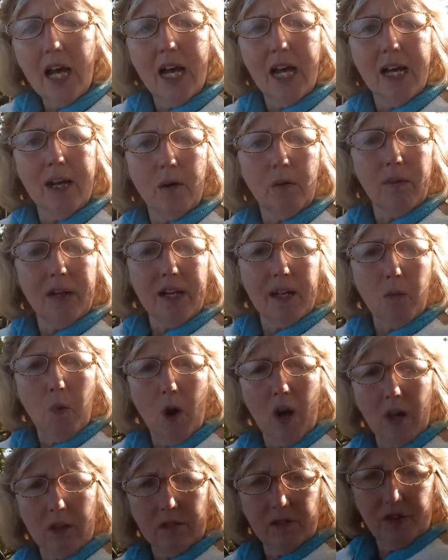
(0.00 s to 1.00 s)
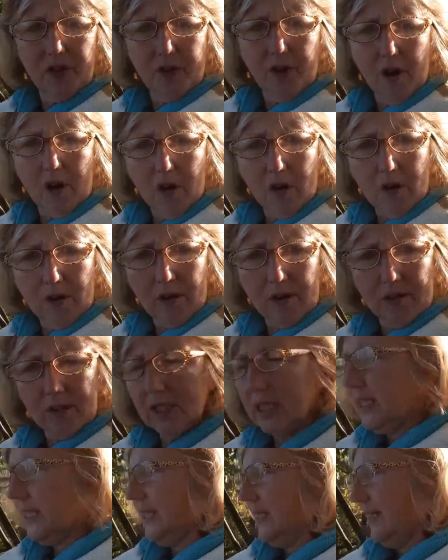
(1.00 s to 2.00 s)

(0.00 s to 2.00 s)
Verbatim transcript: I already walked the dog.